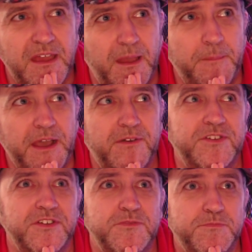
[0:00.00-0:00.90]
about,
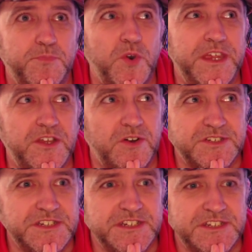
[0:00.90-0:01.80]
you know,
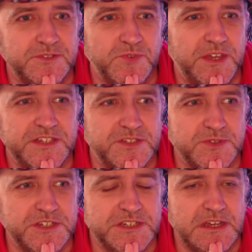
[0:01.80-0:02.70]
boycotting it and all that
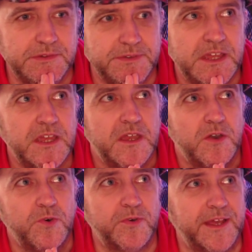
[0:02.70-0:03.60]
sort of stuff.
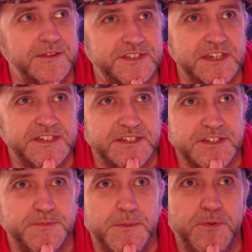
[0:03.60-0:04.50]
All I would say to
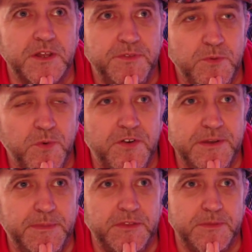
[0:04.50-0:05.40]
those people, if you're worried
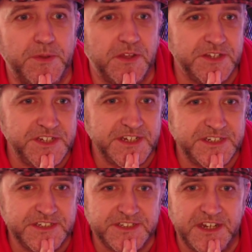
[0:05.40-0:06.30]
about the
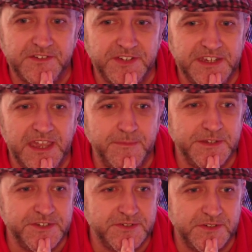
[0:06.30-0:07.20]
politics inside of a
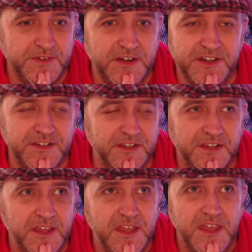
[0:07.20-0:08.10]
gaming sort of area,
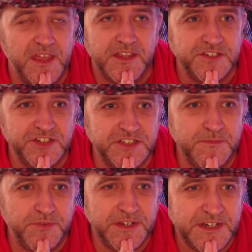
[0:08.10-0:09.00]
Just
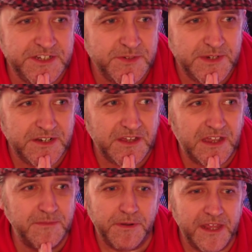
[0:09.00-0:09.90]
don't bring it into it.
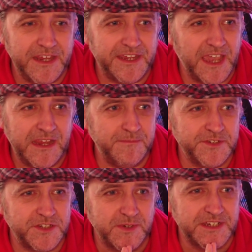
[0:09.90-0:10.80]
I play
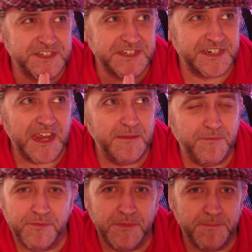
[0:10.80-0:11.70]
games to escape
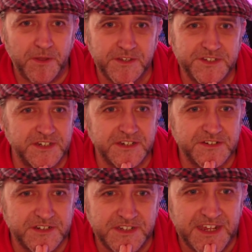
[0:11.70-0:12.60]
from the
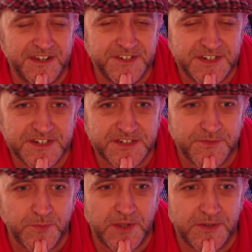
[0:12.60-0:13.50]
politics and the antics
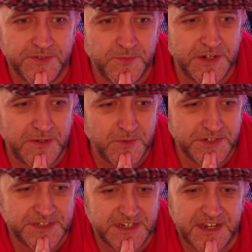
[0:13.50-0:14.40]
of the world. And what I
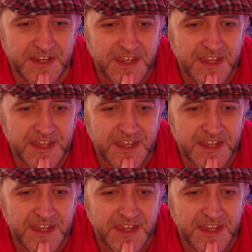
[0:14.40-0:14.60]
would say